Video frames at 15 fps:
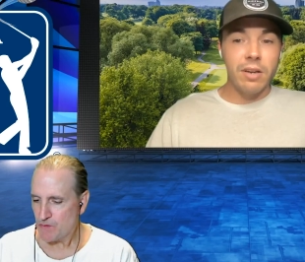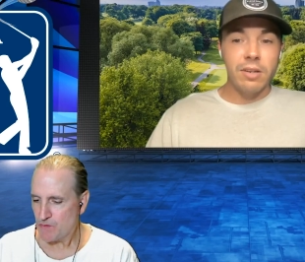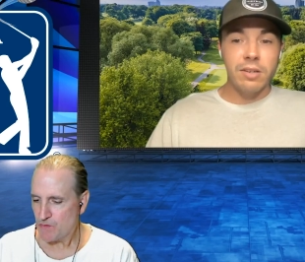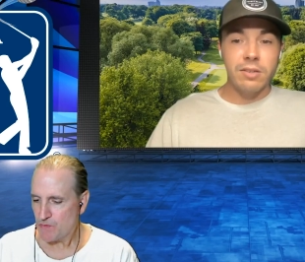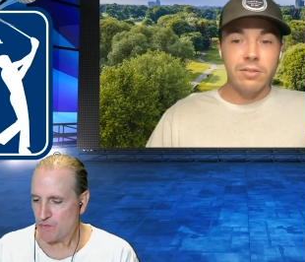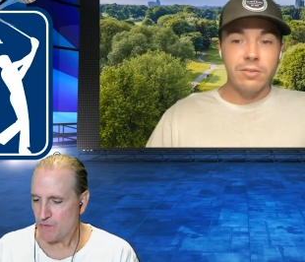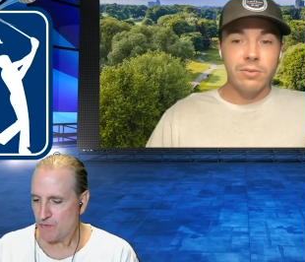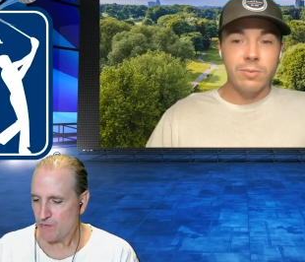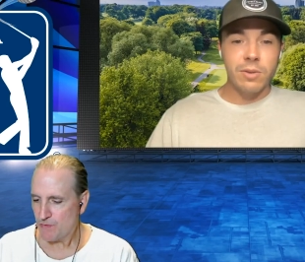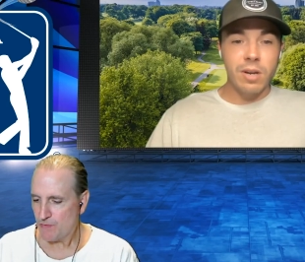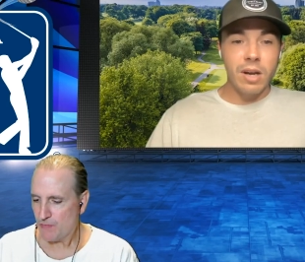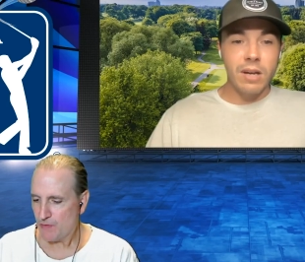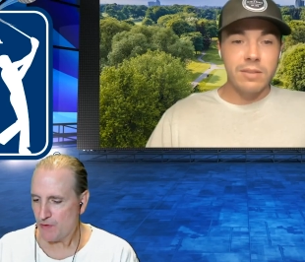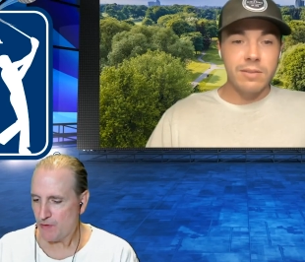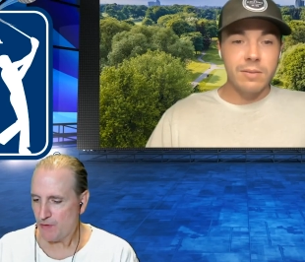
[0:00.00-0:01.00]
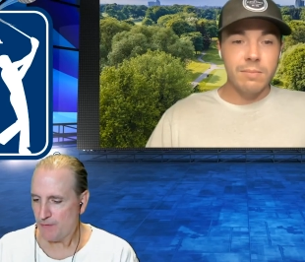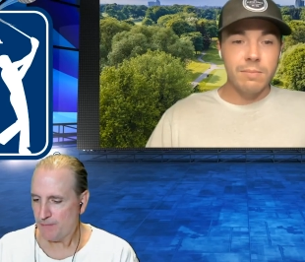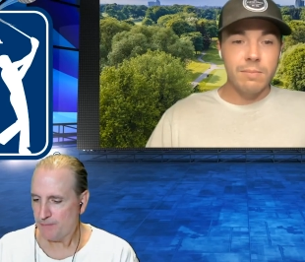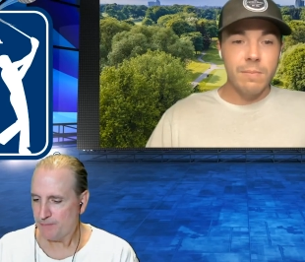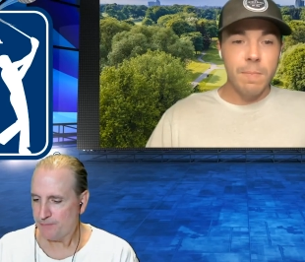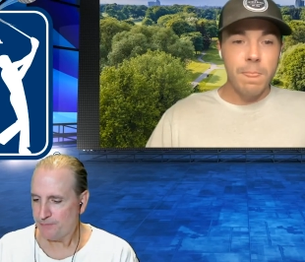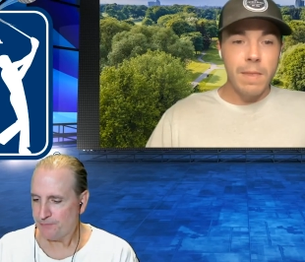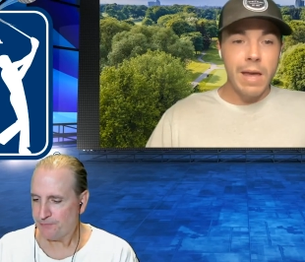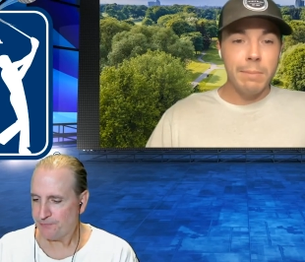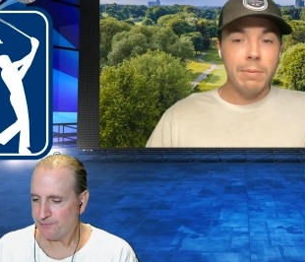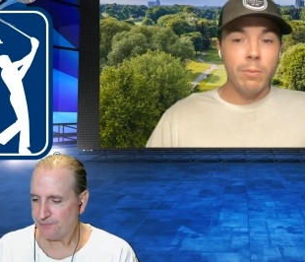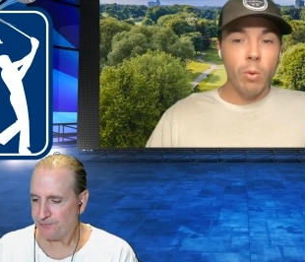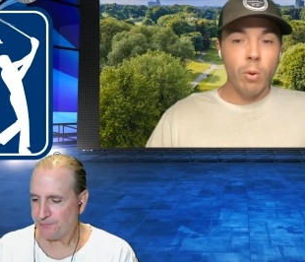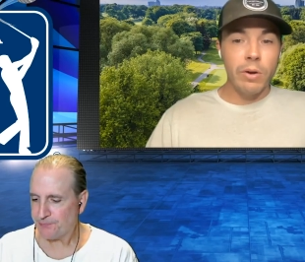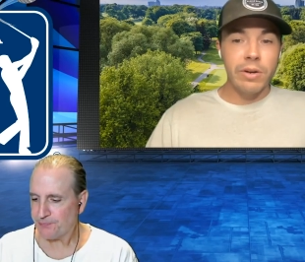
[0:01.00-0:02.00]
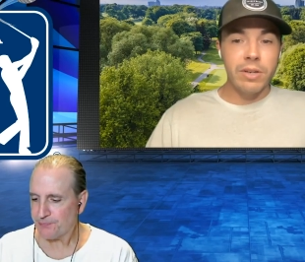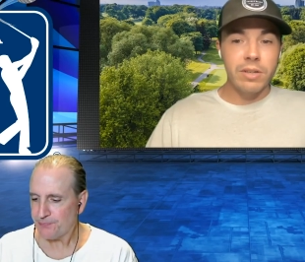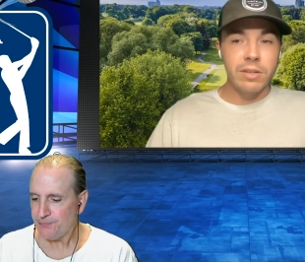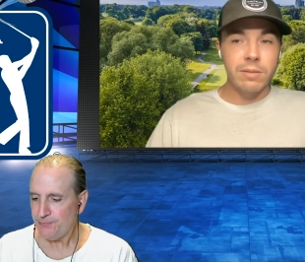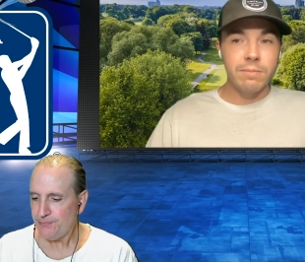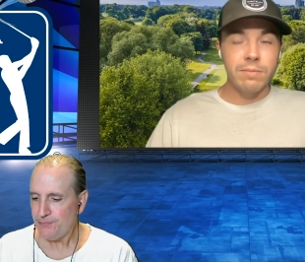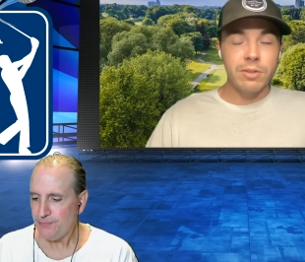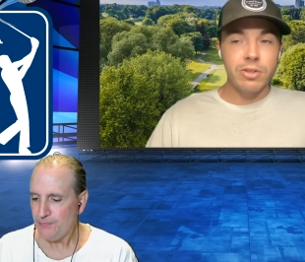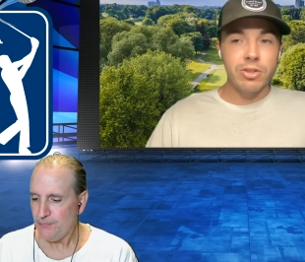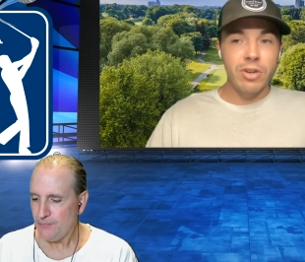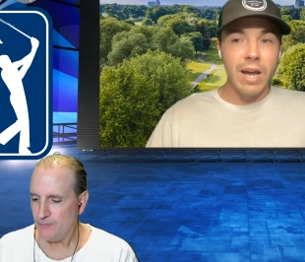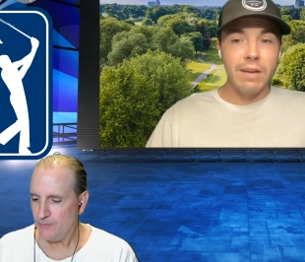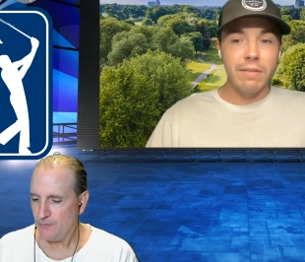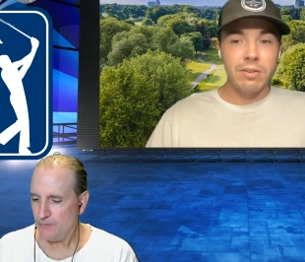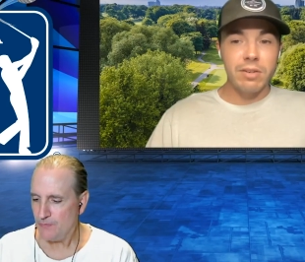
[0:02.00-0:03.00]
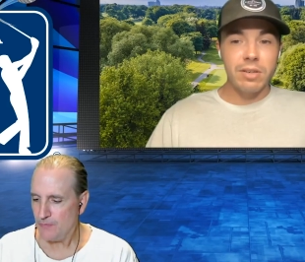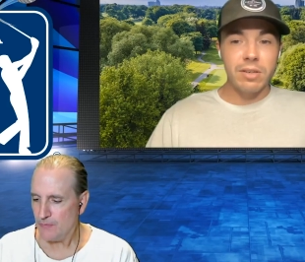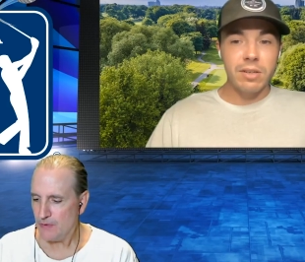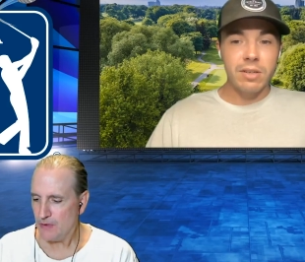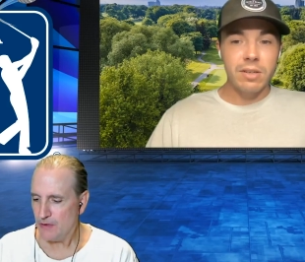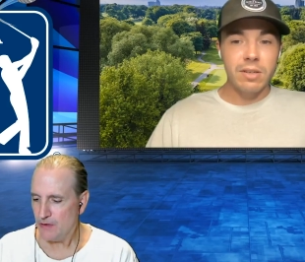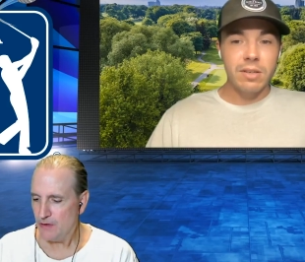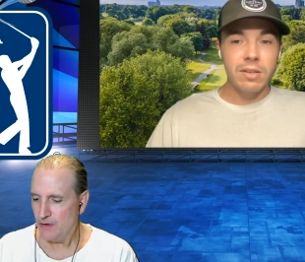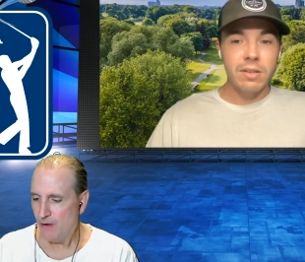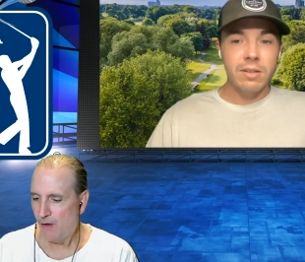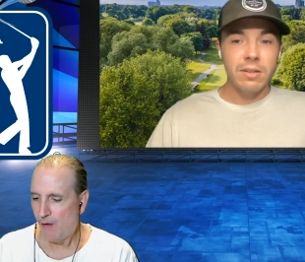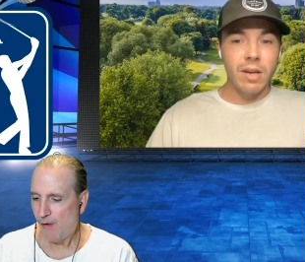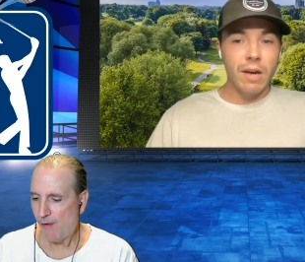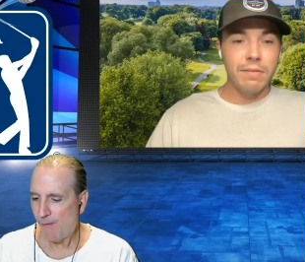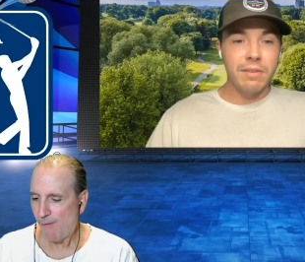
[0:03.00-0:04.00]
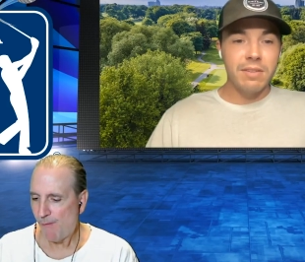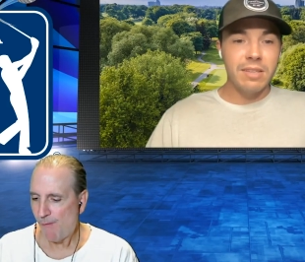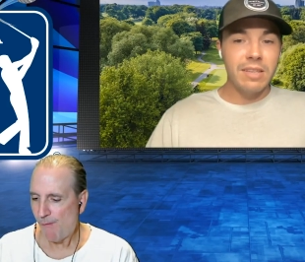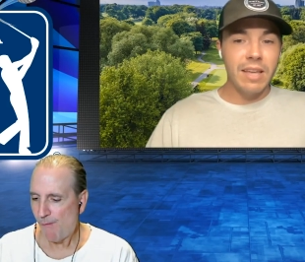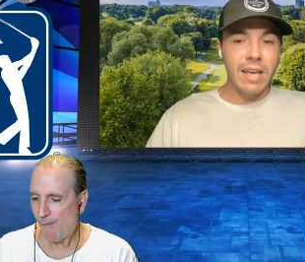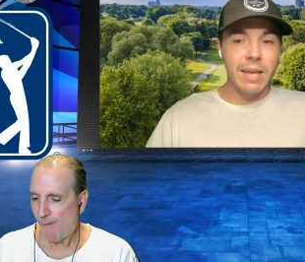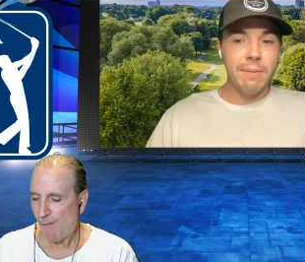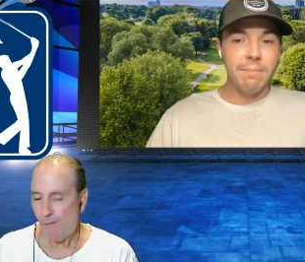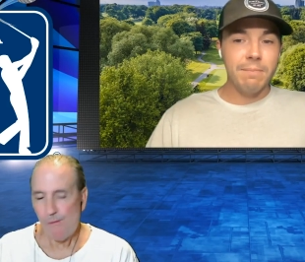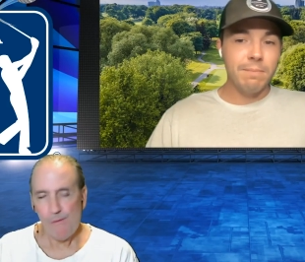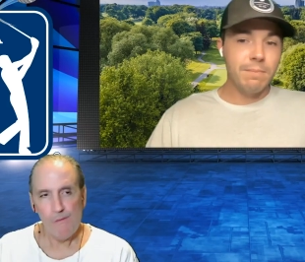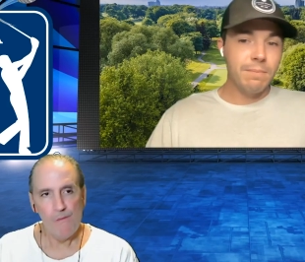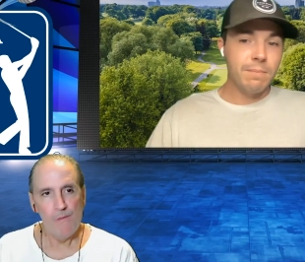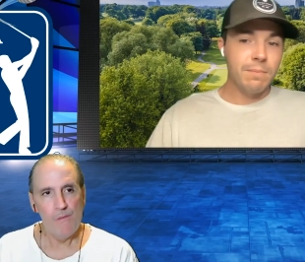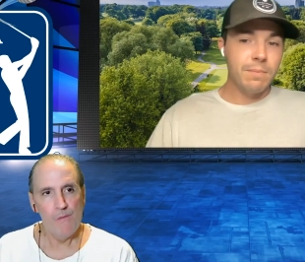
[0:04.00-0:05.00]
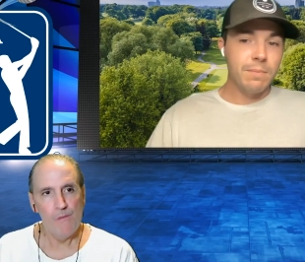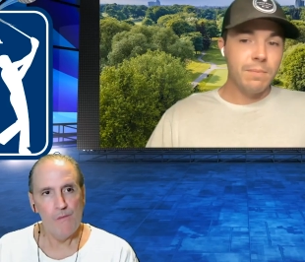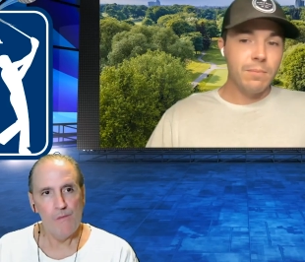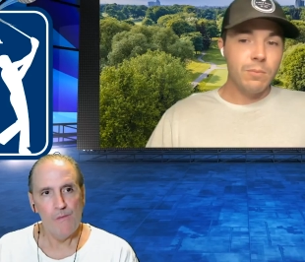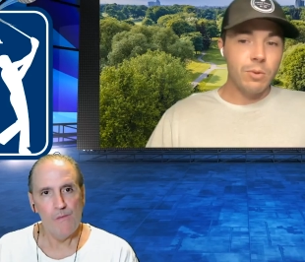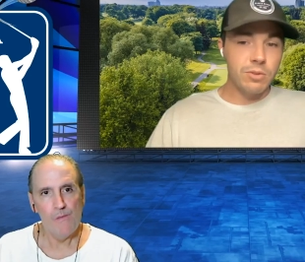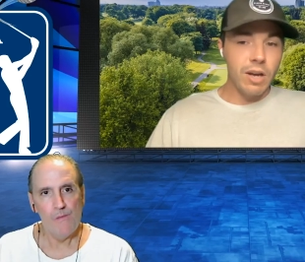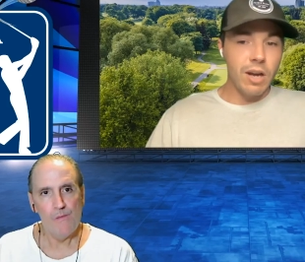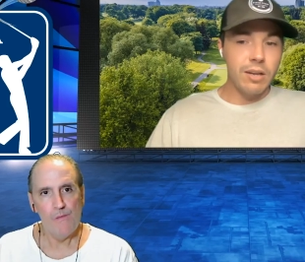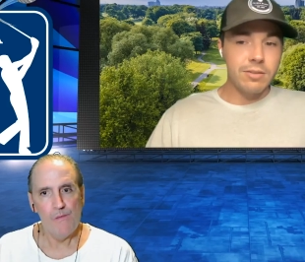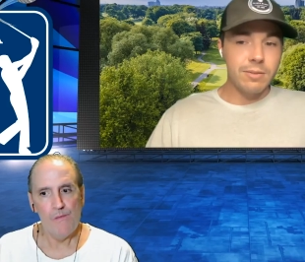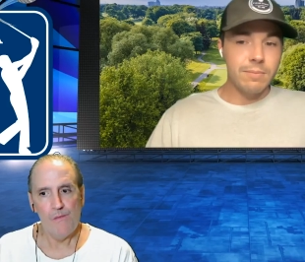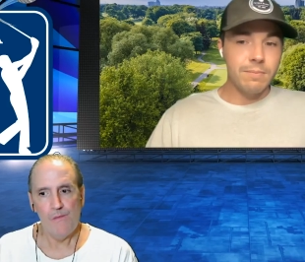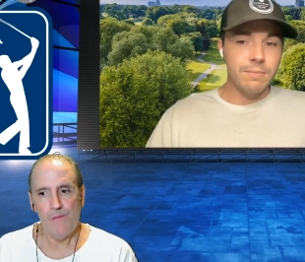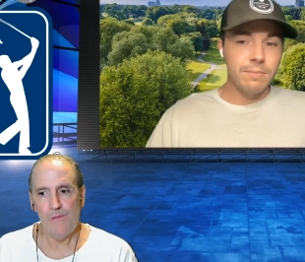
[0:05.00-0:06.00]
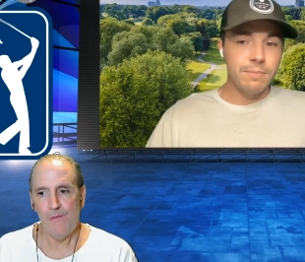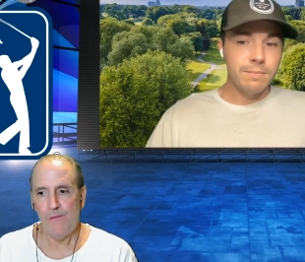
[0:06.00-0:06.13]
Speaker 1: irons were awesome. At Memorial, the driver, the off the tee game was awesome.